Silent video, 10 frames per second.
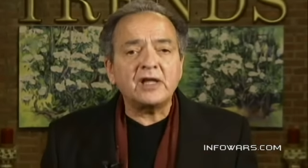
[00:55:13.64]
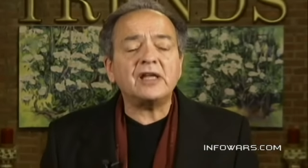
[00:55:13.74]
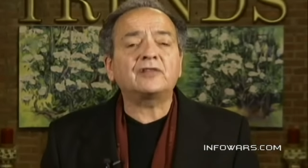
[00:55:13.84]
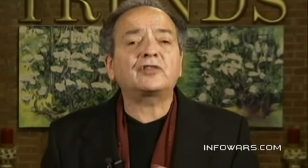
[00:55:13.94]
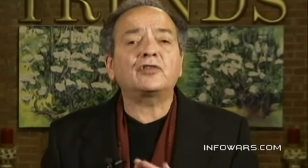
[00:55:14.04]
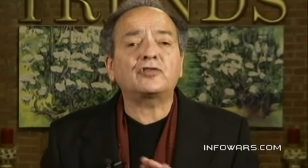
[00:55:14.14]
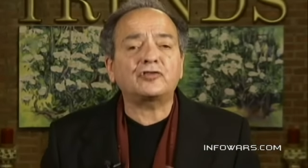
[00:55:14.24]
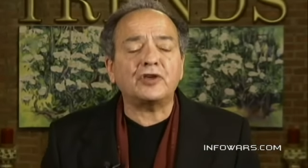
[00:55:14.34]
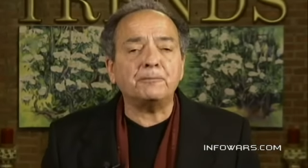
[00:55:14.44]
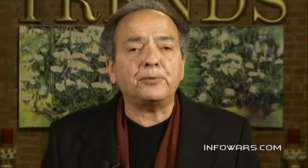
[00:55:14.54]
It's as
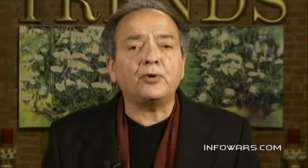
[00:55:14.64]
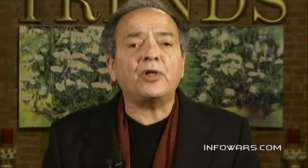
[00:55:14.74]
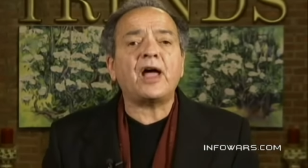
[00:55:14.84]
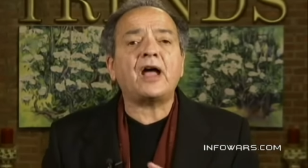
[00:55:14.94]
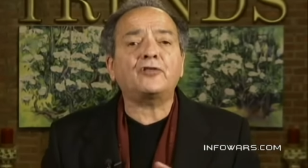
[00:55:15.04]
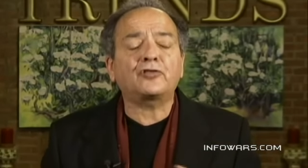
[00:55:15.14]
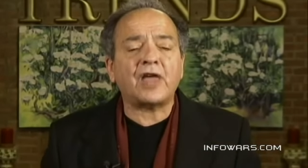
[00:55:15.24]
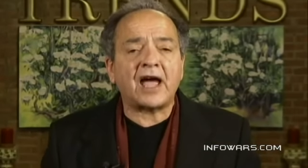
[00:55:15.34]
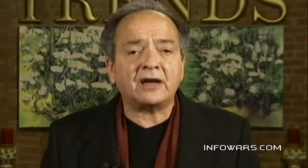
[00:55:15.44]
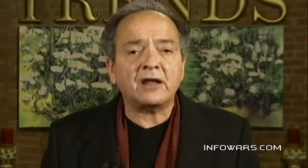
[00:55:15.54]
simple as
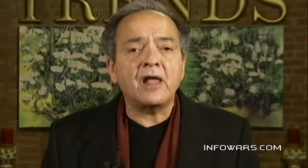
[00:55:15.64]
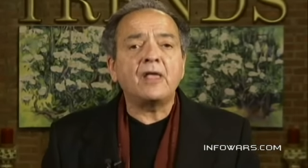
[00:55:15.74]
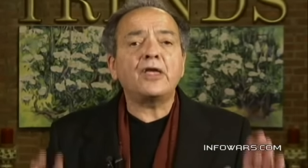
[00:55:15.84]
that.